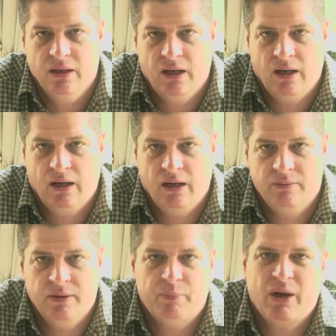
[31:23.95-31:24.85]

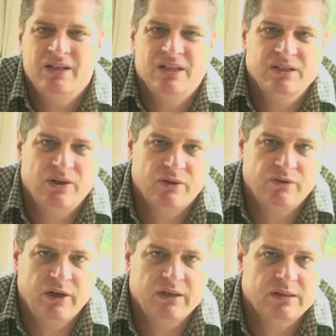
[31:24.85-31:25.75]
The price is not
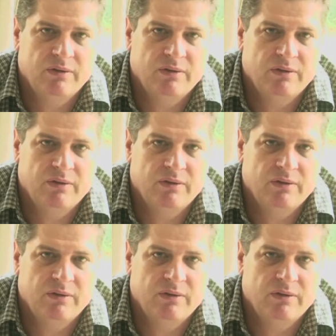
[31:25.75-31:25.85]
fixed.